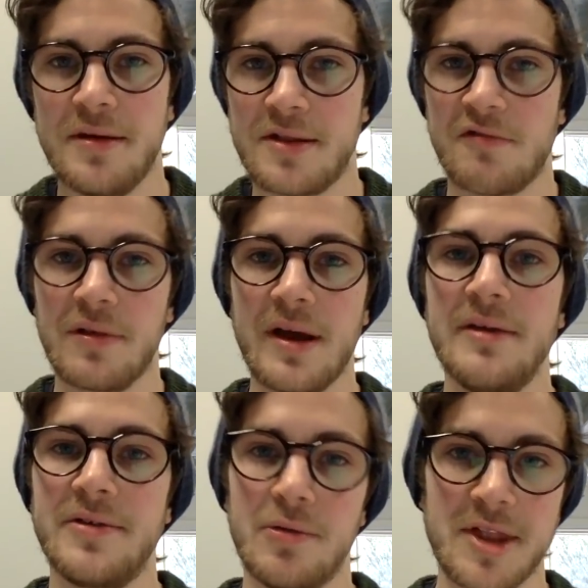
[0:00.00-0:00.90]
is
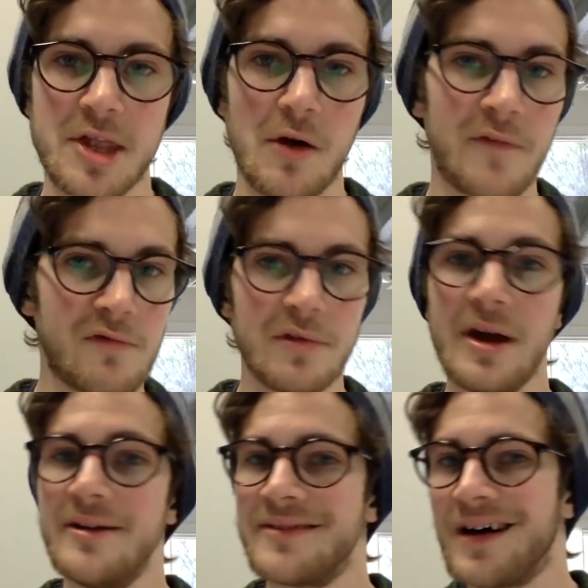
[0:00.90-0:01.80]
related to itself and
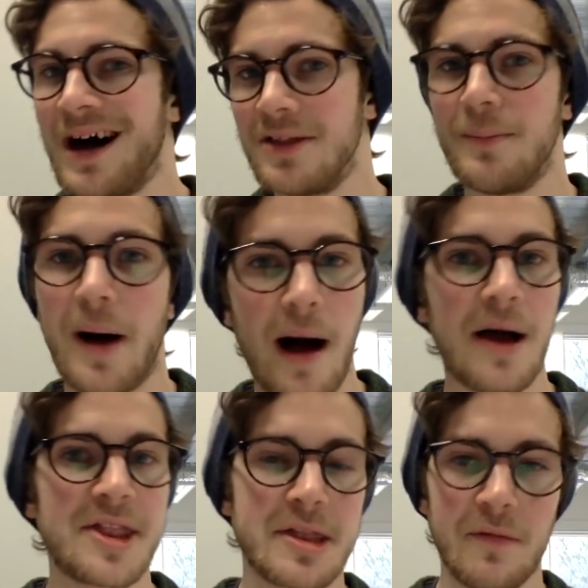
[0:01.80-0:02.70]
related to other
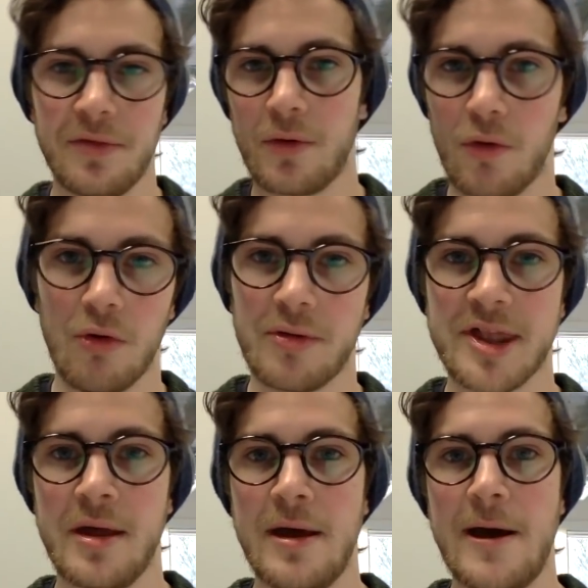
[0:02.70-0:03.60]
parts of the course.